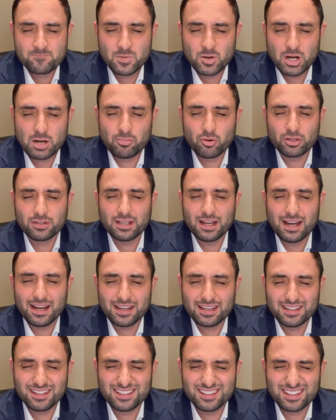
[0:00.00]

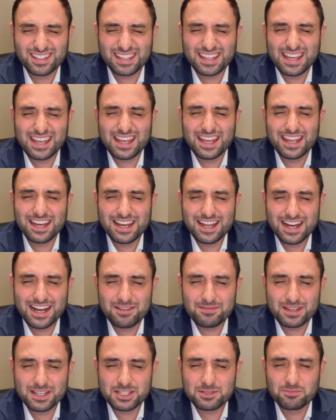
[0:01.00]
Rabotai,
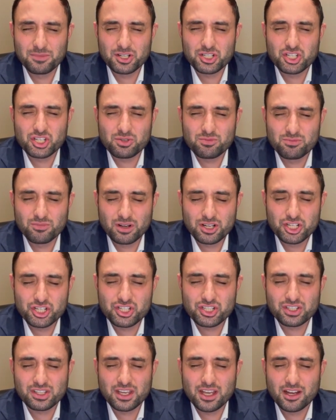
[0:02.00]
Gehenna is much, much
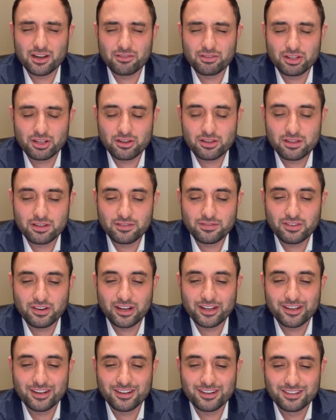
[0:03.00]
scarier than
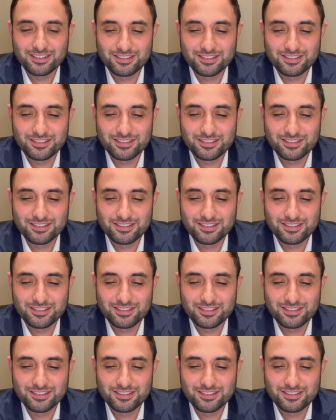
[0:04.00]
fire.